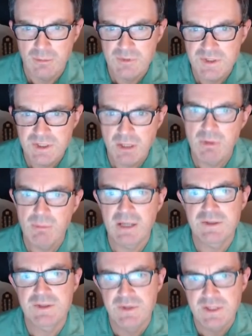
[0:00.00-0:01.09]
Just coming
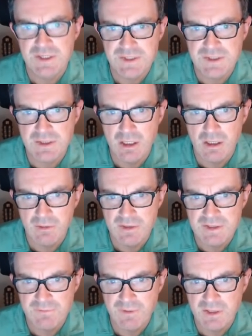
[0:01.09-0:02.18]
back to this, uh,
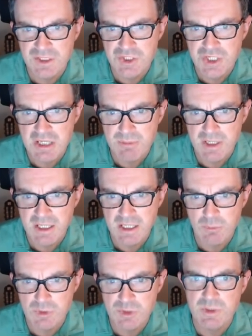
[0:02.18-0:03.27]
this funny shape here,
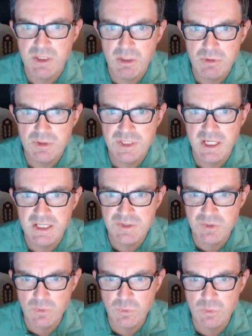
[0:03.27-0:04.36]
which we know
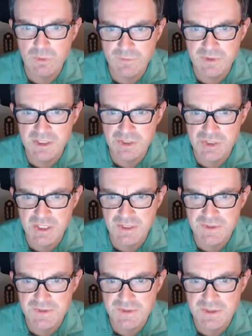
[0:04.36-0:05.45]
contains all of the
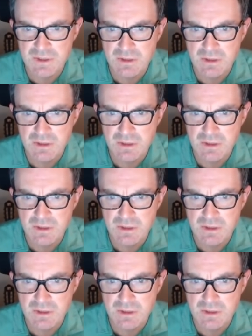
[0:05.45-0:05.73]
digits.